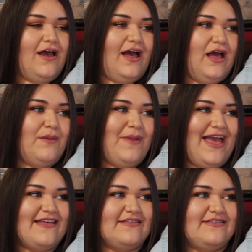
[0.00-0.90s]

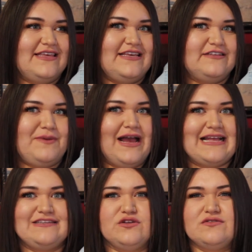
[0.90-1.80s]
And these
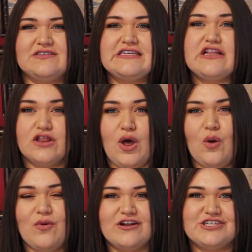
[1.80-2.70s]
pockets don't sit
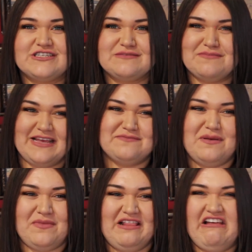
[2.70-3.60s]
low where it just makes
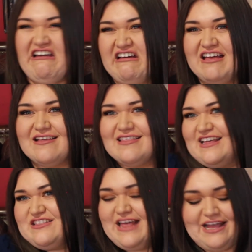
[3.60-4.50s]
my butt look ugh.
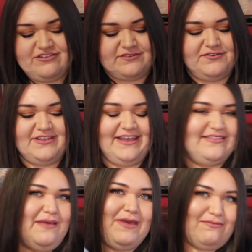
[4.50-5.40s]
Like I just feel
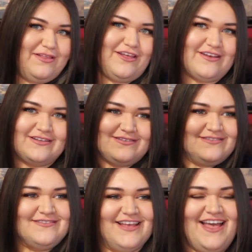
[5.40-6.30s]
like they make me look
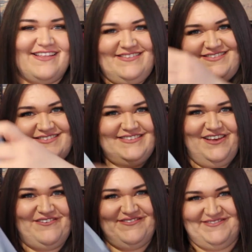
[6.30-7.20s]
good.
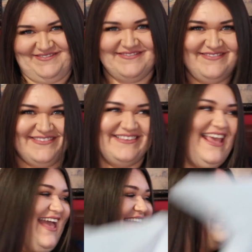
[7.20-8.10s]
So
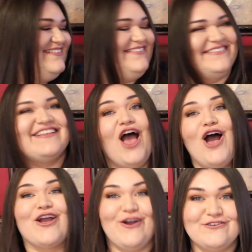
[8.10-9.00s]
yay.
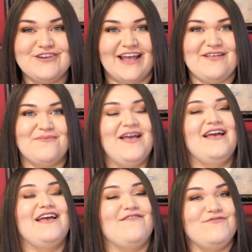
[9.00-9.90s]
Go try them.
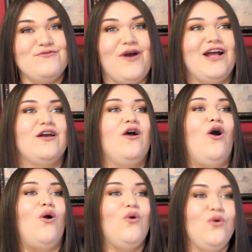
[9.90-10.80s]
If you want
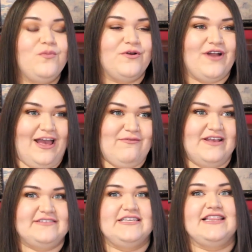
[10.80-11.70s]
uber
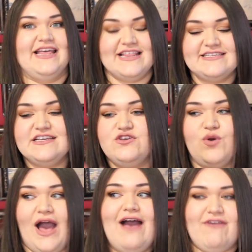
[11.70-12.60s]
high-waisted, like let's say
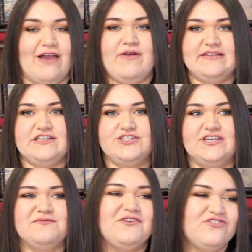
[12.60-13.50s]
you have high-waisted
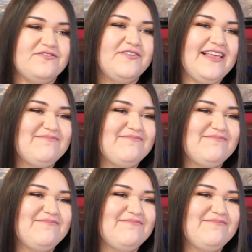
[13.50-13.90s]
jeans, but you just feel